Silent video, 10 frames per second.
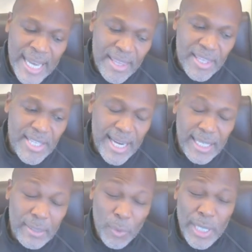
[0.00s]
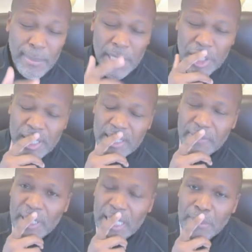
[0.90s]
And then the second one I mentioned is
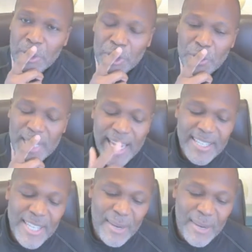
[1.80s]
filling emotional tanks,